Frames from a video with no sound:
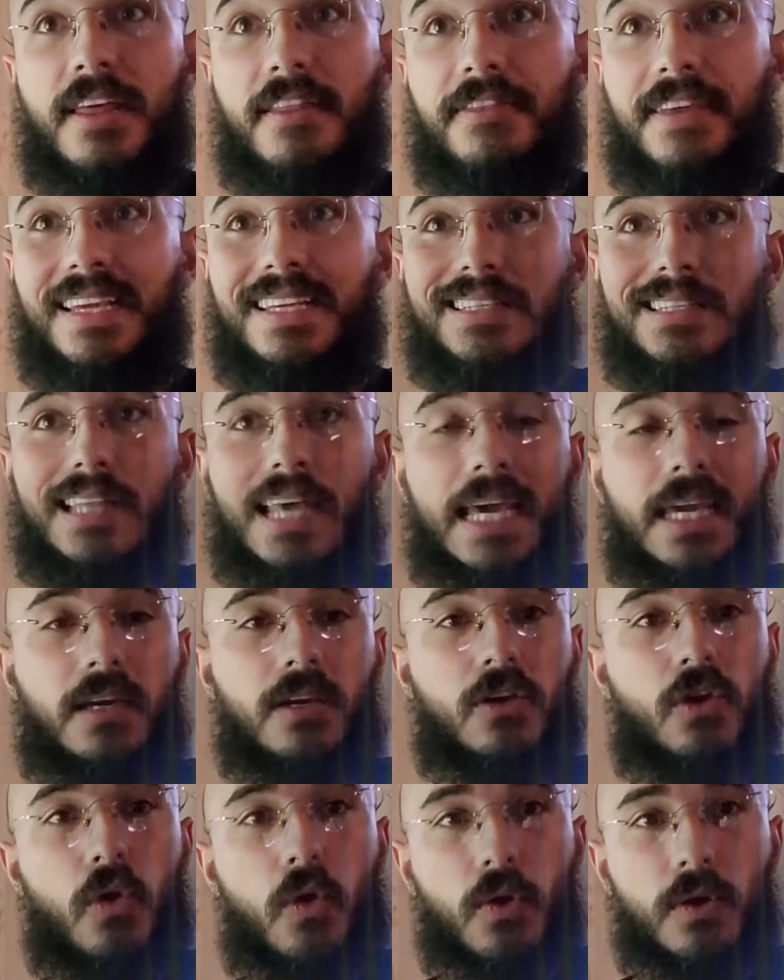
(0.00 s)
Things like
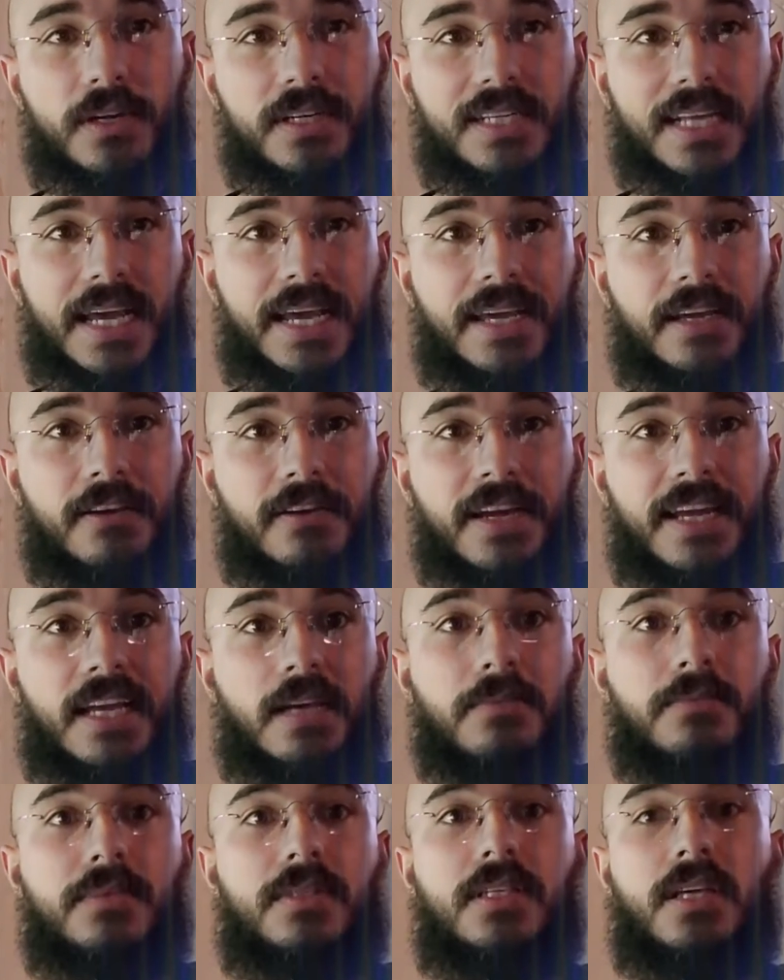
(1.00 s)
chord
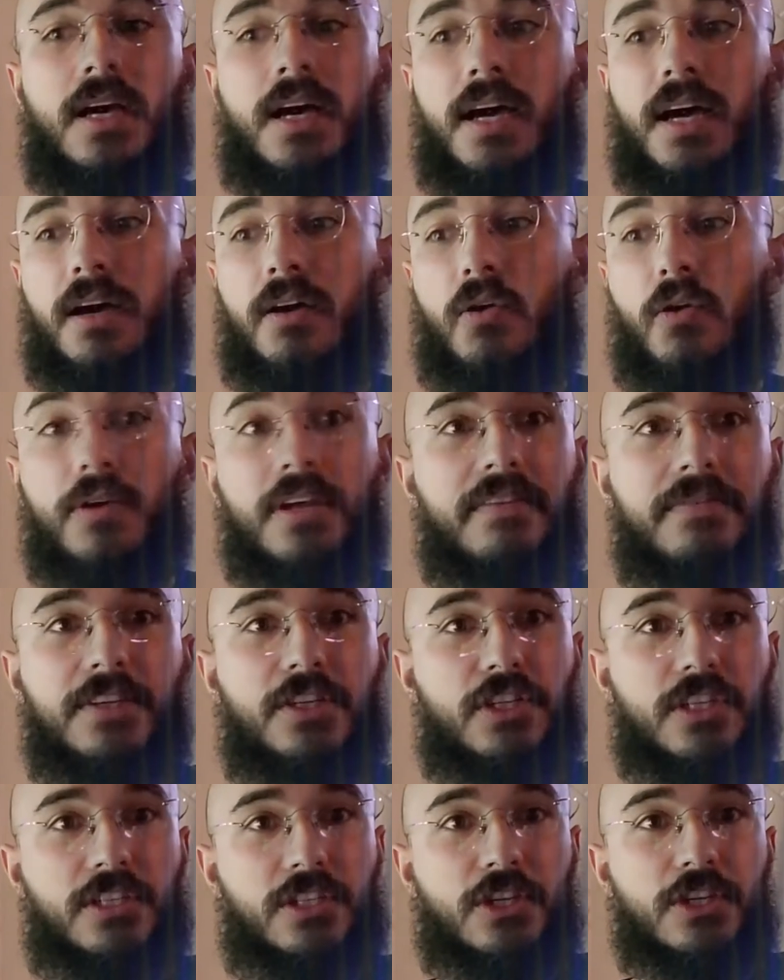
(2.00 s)
diagrams, or even
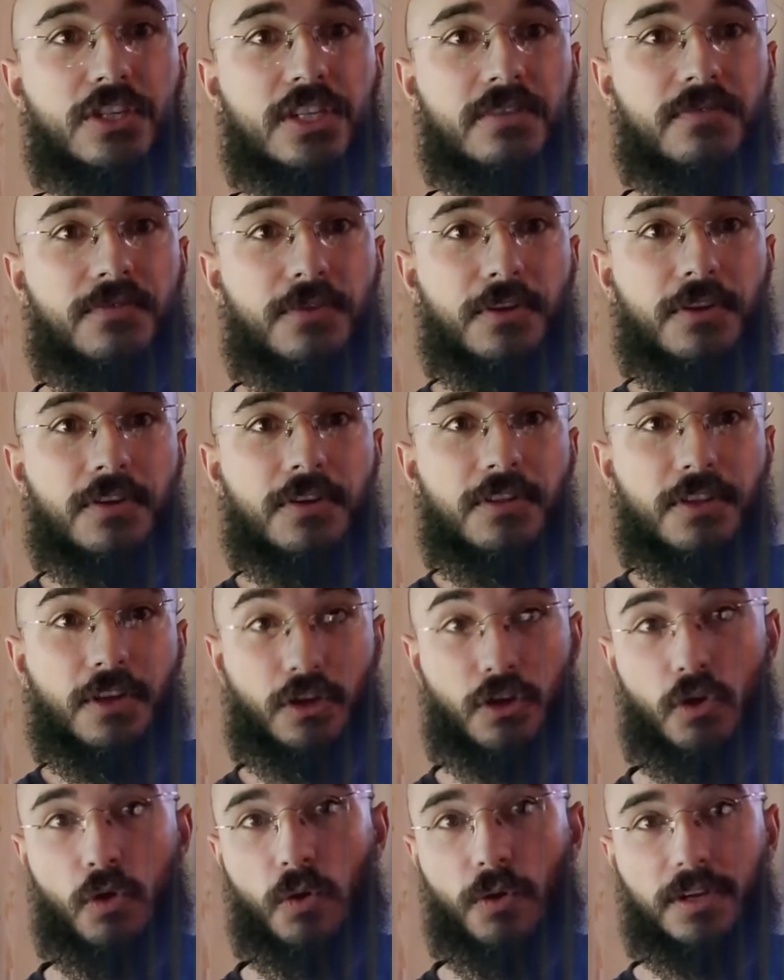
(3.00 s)
just searching for the
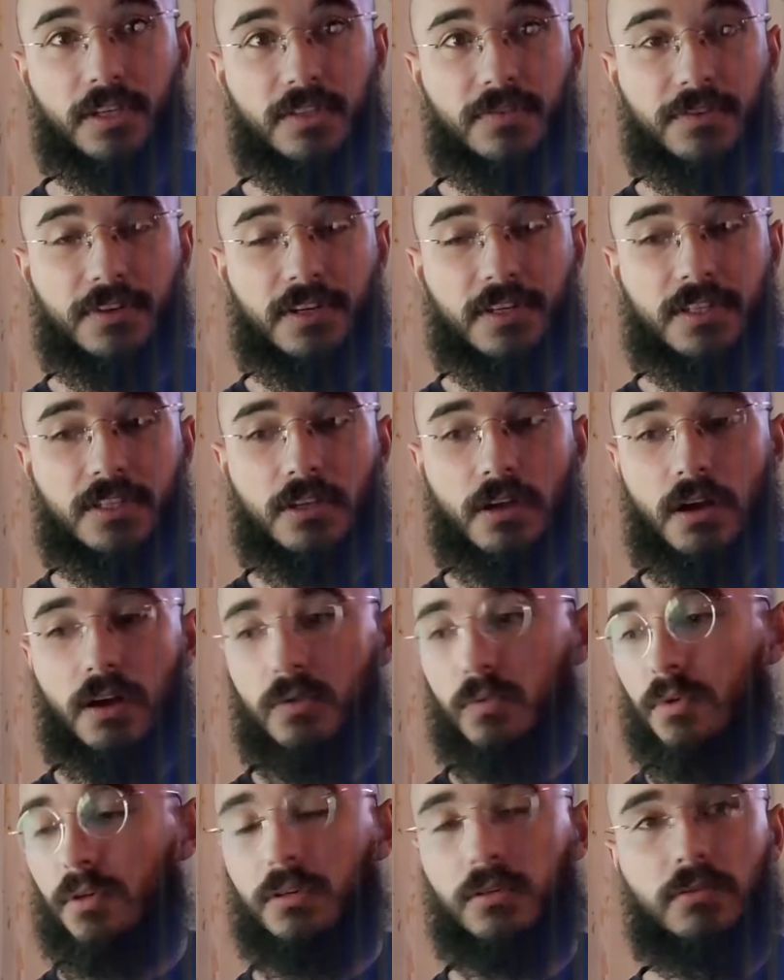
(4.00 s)
chords for a
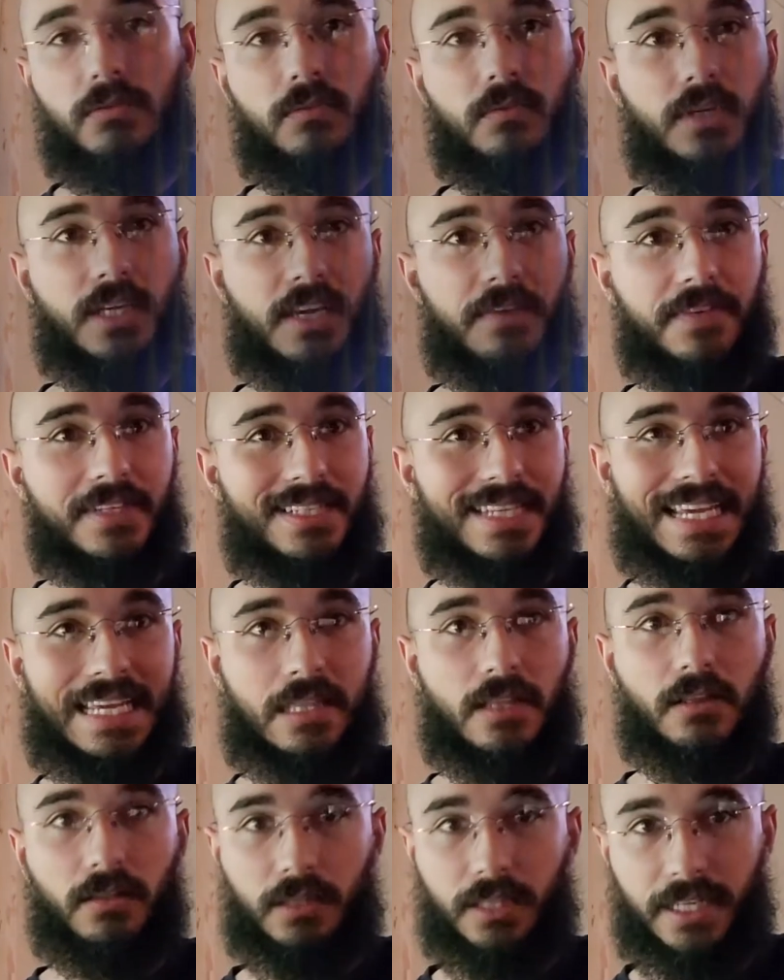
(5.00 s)
song will give us like
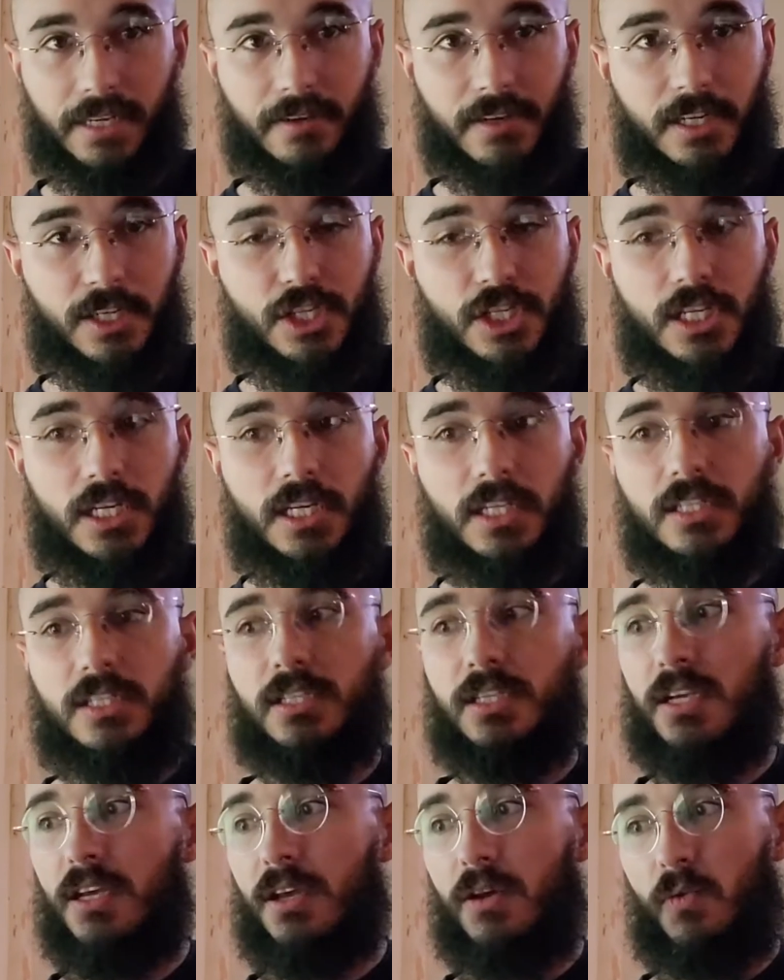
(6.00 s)
lyric
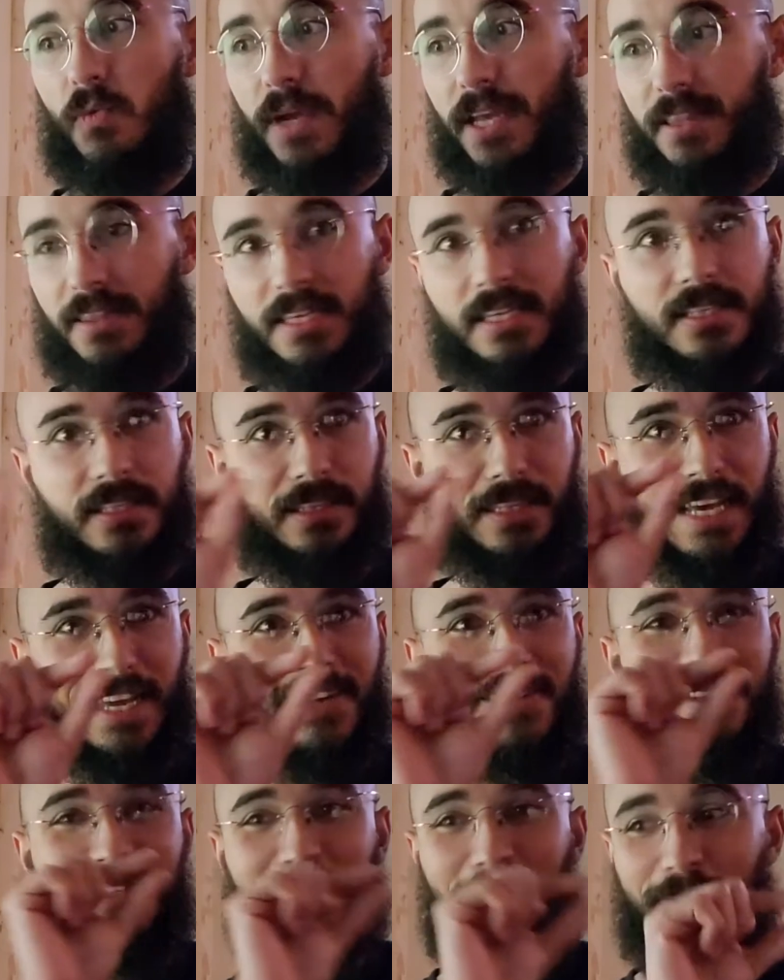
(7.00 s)
sheets with these
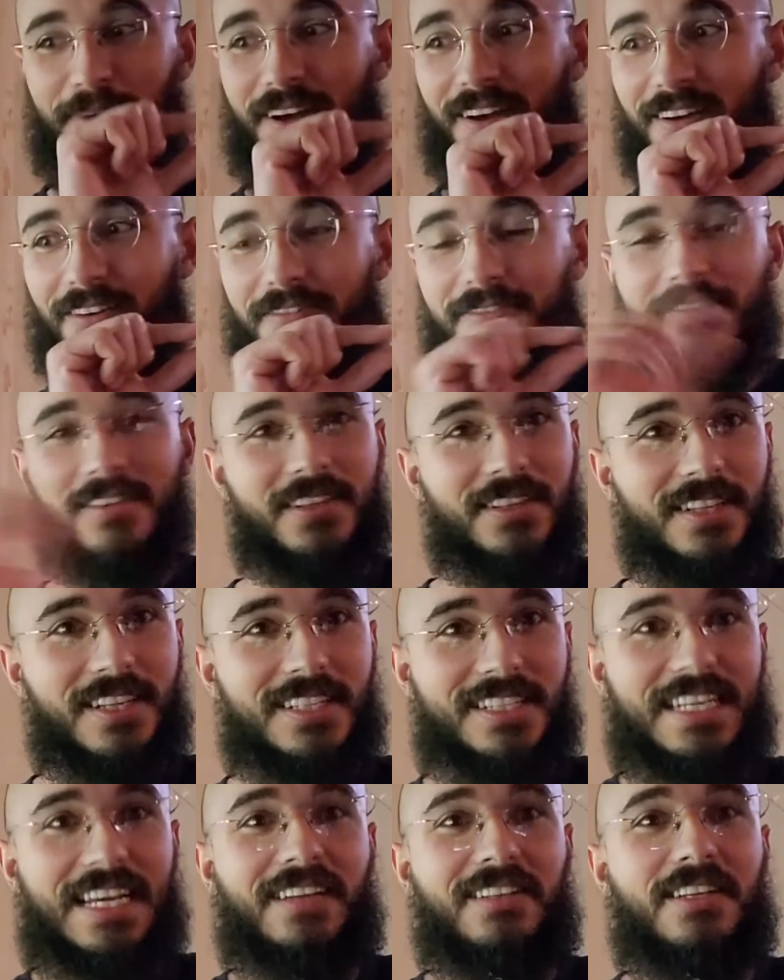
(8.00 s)
letters above
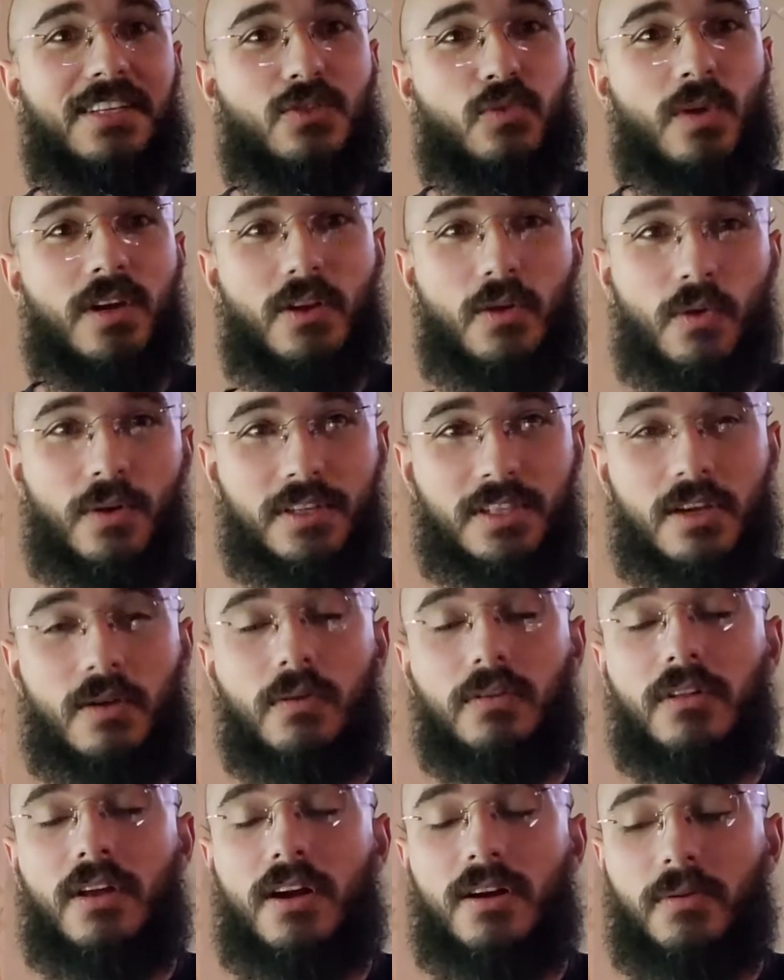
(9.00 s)
that tell us what chords go
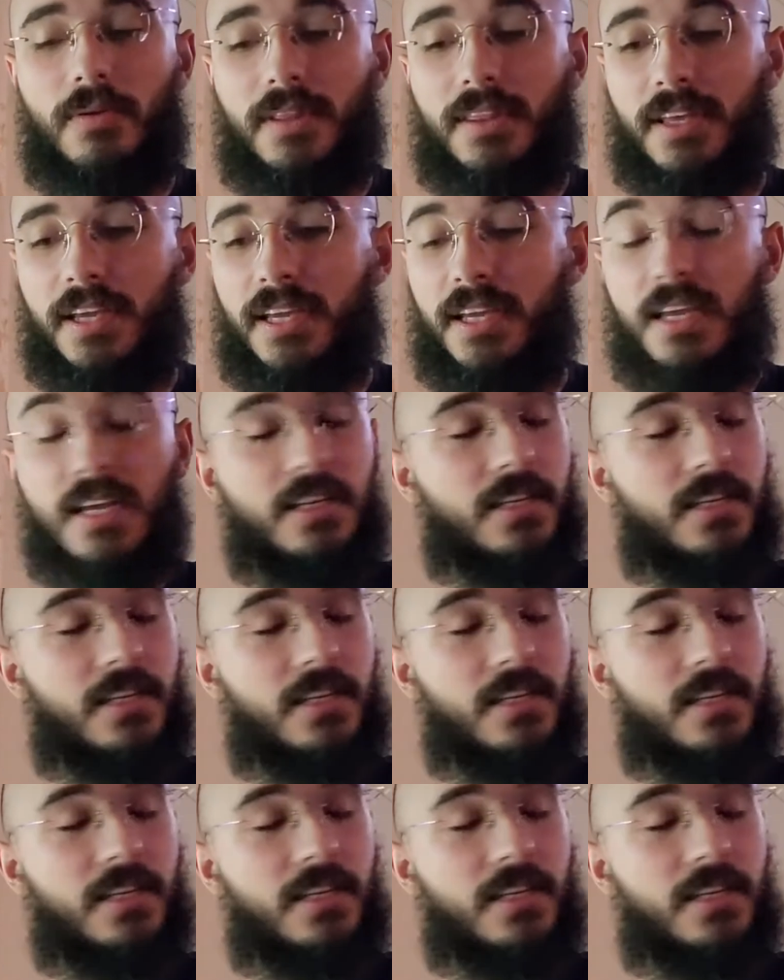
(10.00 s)
along with it.